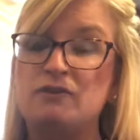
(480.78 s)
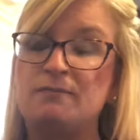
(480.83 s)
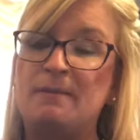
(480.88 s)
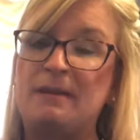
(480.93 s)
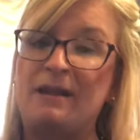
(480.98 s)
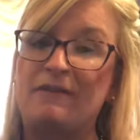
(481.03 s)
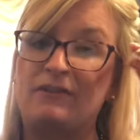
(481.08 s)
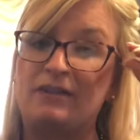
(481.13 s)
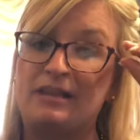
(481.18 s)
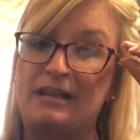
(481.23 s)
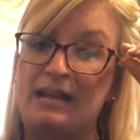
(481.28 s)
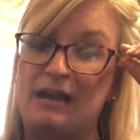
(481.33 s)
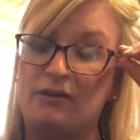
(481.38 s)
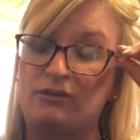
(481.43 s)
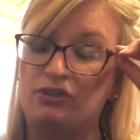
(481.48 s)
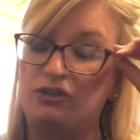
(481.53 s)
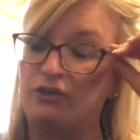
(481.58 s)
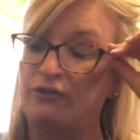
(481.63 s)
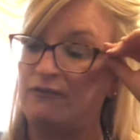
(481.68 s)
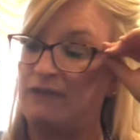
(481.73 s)
but everything
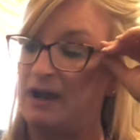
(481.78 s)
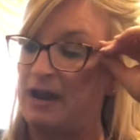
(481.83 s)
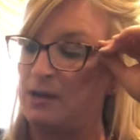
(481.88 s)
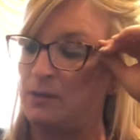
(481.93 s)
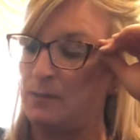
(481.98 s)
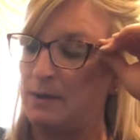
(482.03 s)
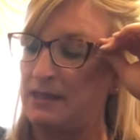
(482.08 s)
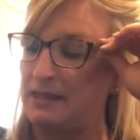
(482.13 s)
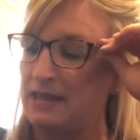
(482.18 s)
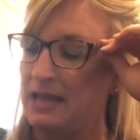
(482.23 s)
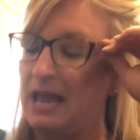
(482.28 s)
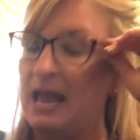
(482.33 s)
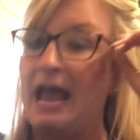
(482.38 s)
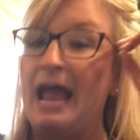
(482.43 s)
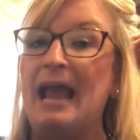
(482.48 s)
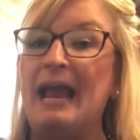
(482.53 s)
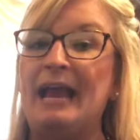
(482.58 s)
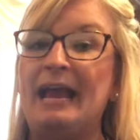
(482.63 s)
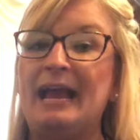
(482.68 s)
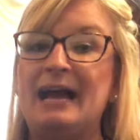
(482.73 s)
else you're fine with.
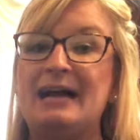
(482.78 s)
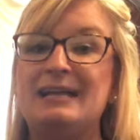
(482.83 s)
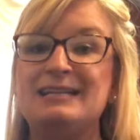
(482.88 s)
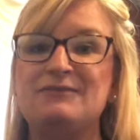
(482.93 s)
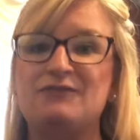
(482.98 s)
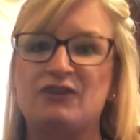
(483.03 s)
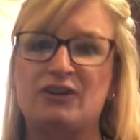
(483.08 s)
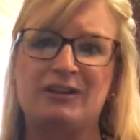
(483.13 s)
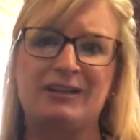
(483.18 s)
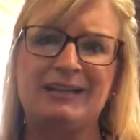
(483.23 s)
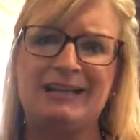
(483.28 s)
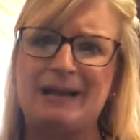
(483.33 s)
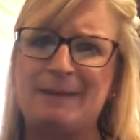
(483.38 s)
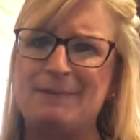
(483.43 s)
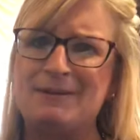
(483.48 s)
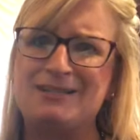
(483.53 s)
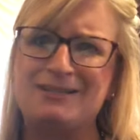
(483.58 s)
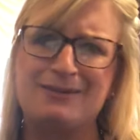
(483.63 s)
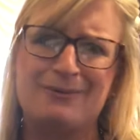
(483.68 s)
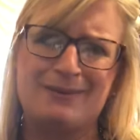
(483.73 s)
And for cleanup,
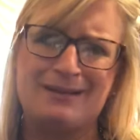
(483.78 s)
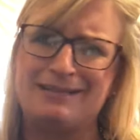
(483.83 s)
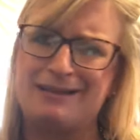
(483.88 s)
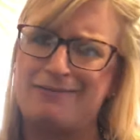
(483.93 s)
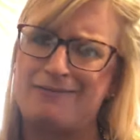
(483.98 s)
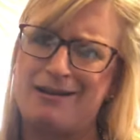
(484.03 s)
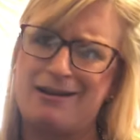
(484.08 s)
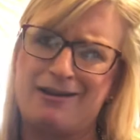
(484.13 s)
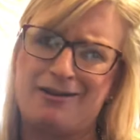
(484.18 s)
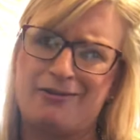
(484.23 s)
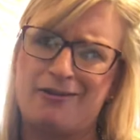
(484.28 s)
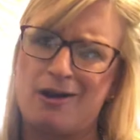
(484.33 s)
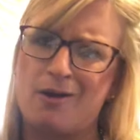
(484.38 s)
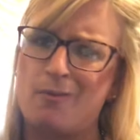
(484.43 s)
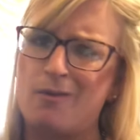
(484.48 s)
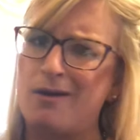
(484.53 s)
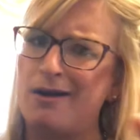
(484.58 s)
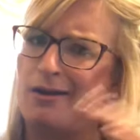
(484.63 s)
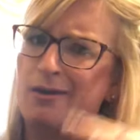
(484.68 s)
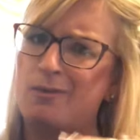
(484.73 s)
it's so easy. I run it under hot
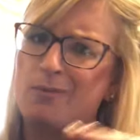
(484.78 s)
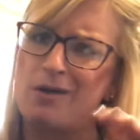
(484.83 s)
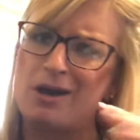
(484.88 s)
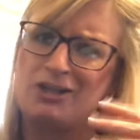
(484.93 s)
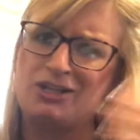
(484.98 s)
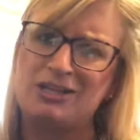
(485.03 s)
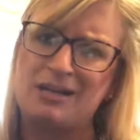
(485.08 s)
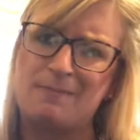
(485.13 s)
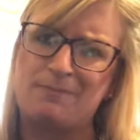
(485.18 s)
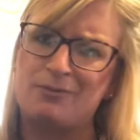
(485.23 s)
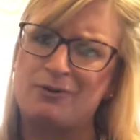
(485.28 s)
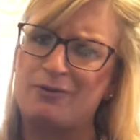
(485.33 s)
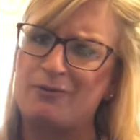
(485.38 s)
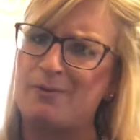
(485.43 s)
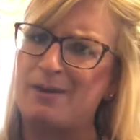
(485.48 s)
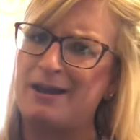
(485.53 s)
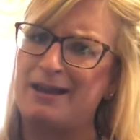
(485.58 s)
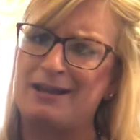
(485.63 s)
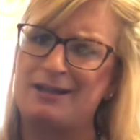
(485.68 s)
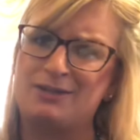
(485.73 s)
water, wash it up real
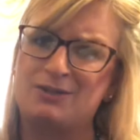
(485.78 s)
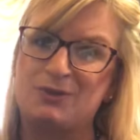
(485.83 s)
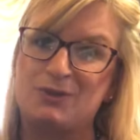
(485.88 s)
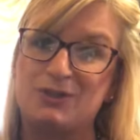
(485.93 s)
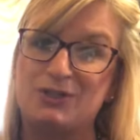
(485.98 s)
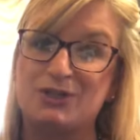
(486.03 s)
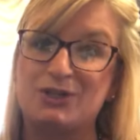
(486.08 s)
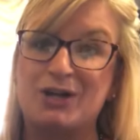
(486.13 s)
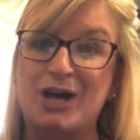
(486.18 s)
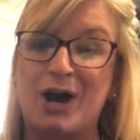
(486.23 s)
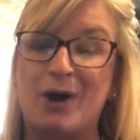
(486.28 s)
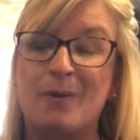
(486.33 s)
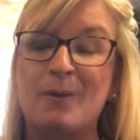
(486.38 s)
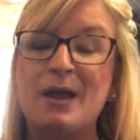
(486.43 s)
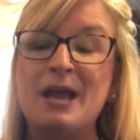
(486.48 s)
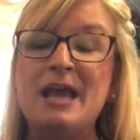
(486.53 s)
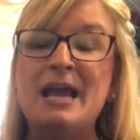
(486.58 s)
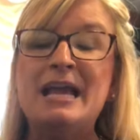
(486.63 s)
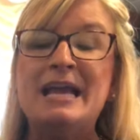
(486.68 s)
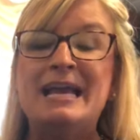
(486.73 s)
quick, and it's good to go.
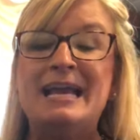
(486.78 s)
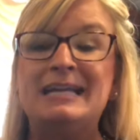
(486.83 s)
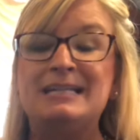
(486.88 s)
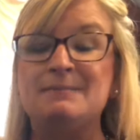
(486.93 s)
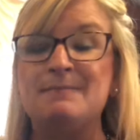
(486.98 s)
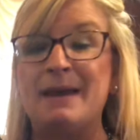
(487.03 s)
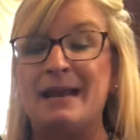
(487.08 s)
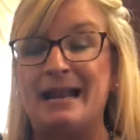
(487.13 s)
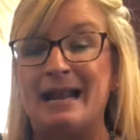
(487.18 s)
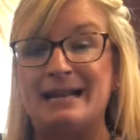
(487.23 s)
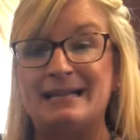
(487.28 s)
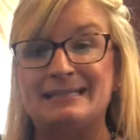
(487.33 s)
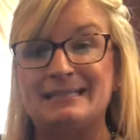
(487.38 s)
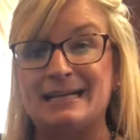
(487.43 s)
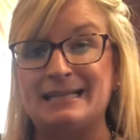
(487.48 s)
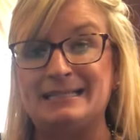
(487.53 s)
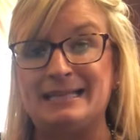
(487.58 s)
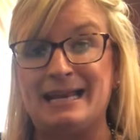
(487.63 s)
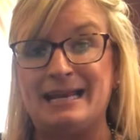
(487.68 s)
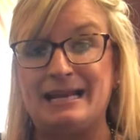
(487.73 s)
It's made out of
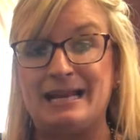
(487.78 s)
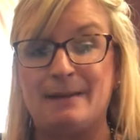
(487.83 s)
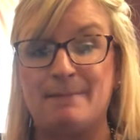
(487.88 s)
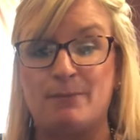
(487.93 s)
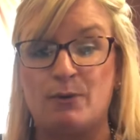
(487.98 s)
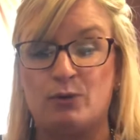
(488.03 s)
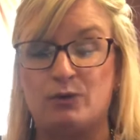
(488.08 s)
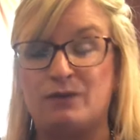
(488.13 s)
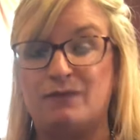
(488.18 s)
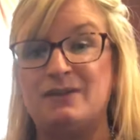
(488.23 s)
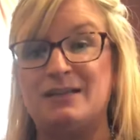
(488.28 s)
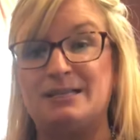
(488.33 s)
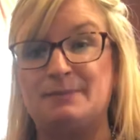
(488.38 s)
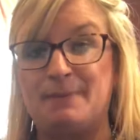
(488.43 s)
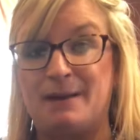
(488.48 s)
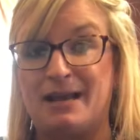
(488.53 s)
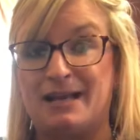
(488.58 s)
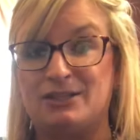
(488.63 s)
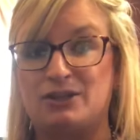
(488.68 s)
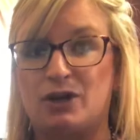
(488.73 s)
titanium, both of these
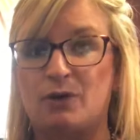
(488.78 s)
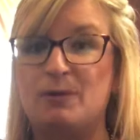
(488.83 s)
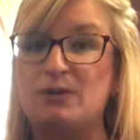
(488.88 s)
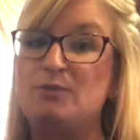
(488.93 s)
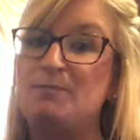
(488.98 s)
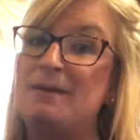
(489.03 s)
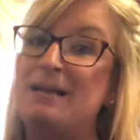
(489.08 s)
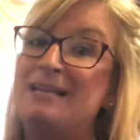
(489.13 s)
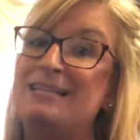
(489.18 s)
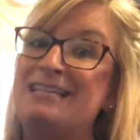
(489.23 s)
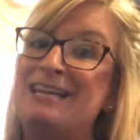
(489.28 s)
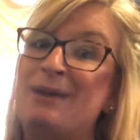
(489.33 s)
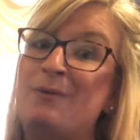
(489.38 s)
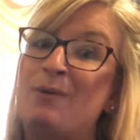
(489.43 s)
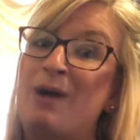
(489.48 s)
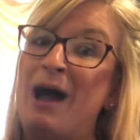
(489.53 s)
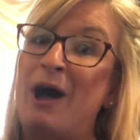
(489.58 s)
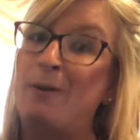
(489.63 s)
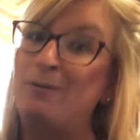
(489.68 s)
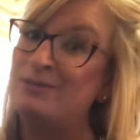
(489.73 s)
pans are, which means it
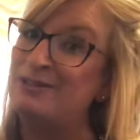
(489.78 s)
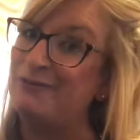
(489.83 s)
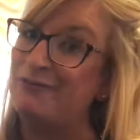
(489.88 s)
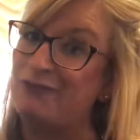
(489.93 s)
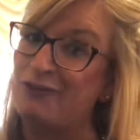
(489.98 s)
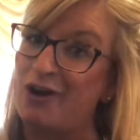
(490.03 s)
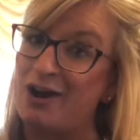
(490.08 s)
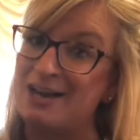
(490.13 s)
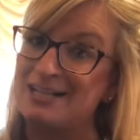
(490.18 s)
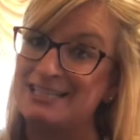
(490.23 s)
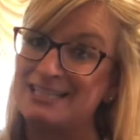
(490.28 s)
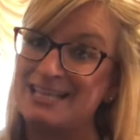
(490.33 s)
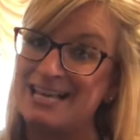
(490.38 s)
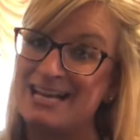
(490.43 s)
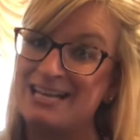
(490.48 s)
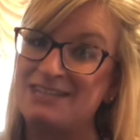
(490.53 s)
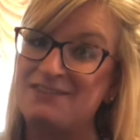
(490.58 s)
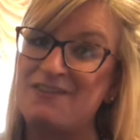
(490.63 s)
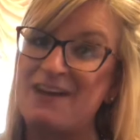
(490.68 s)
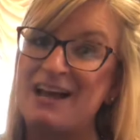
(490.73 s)
will help defrost
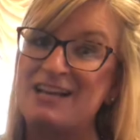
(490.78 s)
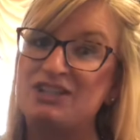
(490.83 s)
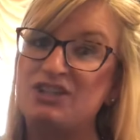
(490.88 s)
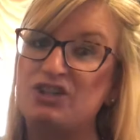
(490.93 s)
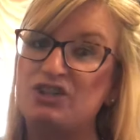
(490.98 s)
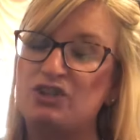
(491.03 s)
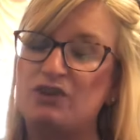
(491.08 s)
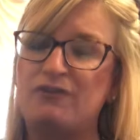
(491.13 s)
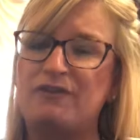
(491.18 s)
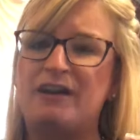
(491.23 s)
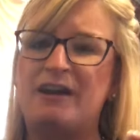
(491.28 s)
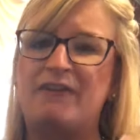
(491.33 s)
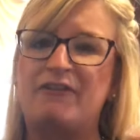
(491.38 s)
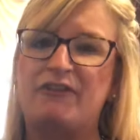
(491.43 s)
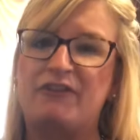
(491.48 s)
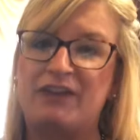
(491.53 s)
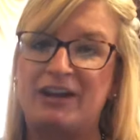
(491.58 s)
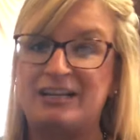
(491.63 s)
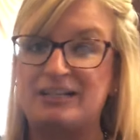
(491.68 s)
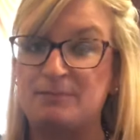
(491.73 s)
things faster. So if you ever
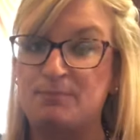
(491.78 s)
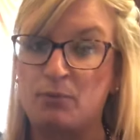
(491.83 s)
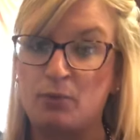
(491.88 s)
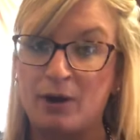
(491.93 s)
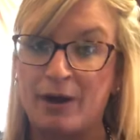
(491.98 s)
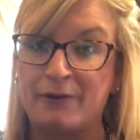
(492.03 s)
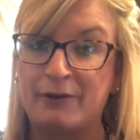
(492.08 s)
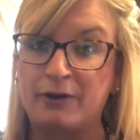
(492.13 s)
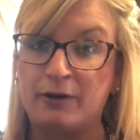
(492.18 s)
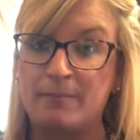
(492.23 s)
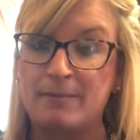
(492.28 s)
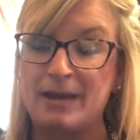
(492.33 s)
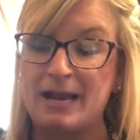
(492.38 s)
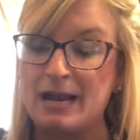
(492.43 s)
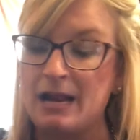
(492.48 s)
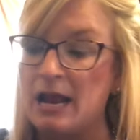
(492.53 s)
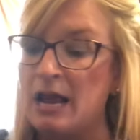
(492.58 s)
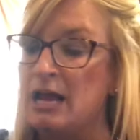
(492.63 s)
forget to pull out your meat,